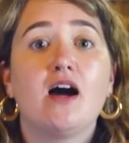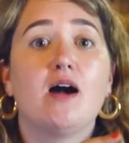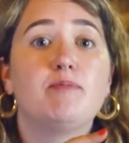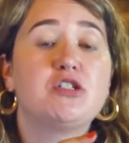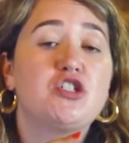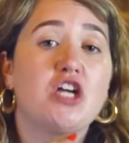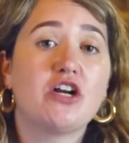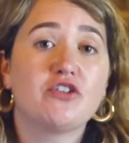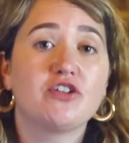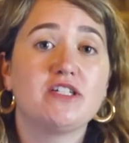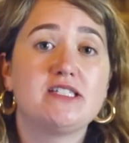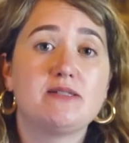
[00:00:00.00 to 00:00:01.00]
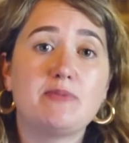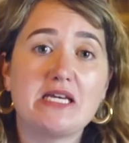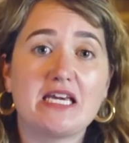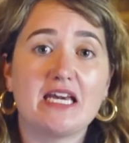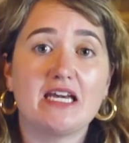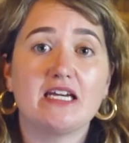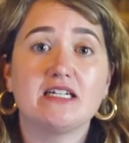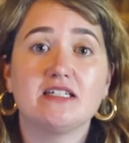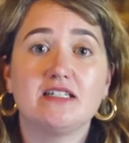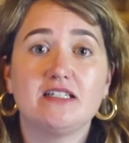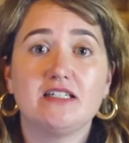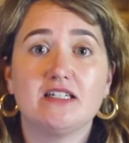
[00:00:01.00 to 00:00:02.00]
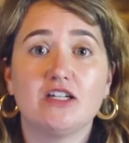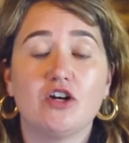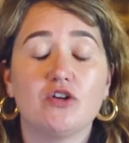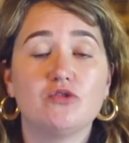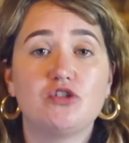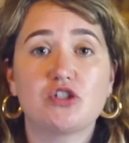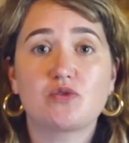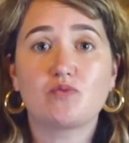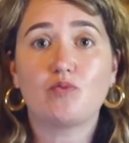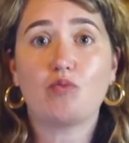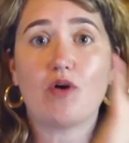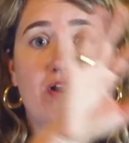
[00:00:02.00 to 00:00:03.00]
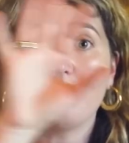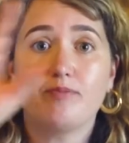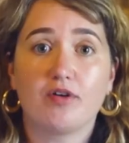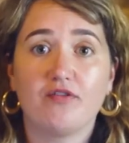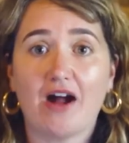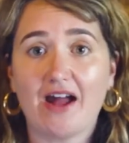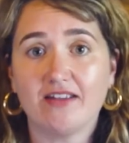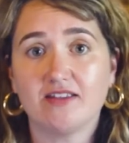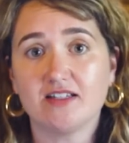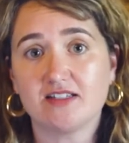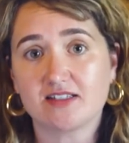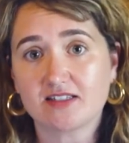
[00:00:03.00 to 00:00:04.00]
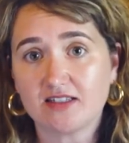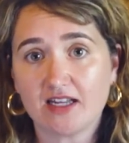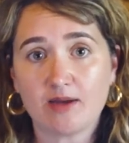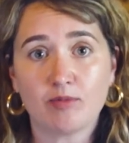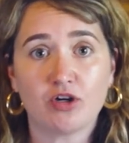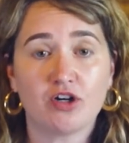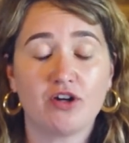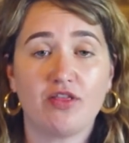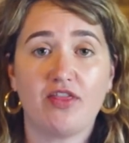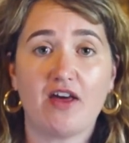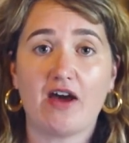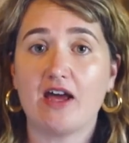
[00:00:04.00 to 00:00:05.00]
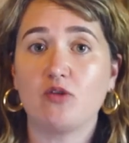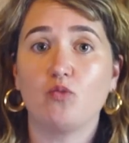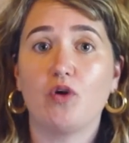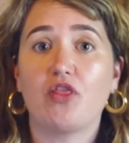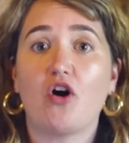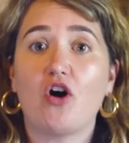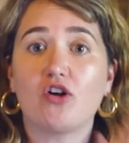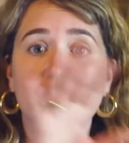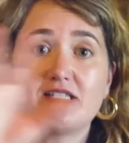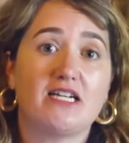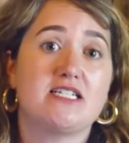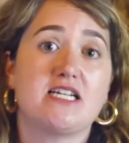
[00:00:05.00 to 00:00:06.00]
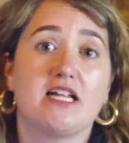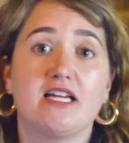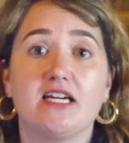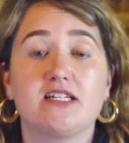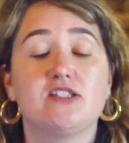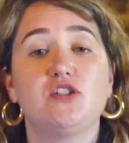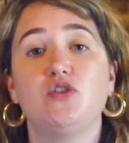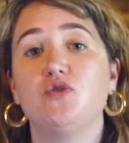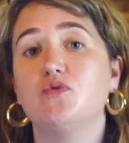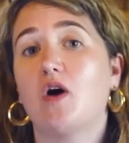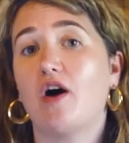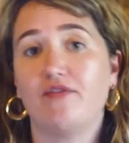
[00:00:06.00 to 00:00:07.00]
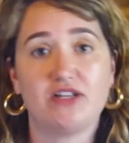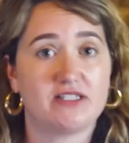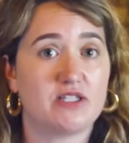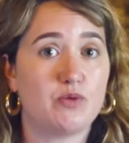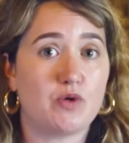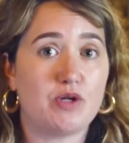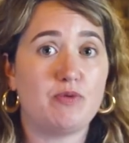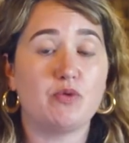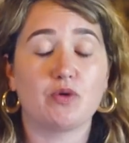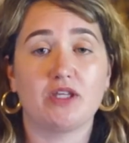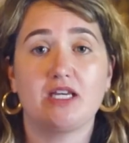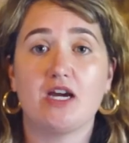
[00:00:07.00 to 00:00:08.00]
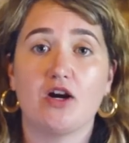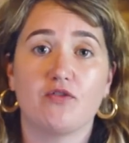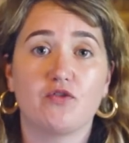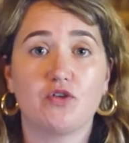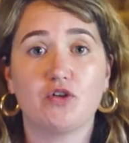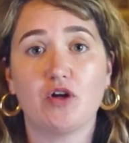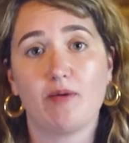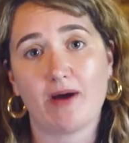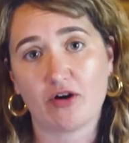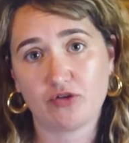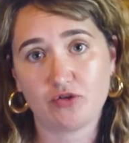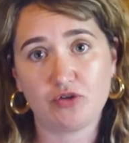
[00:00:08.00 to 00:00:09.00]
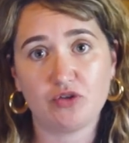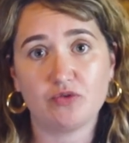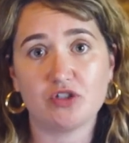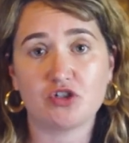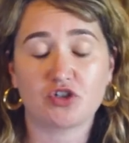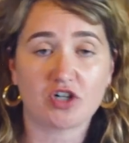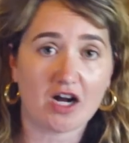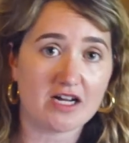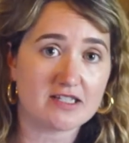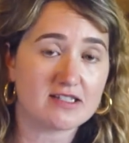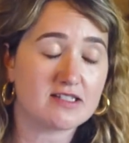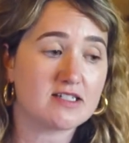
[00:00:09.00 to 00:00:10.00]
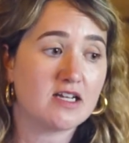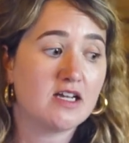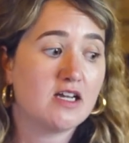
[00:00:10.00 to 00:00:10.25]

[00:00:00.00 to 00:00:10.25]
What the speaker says: But generally speaking, just want to provide the disclaimer that with all psychedelics, you obviously want to be really careful about who you entrust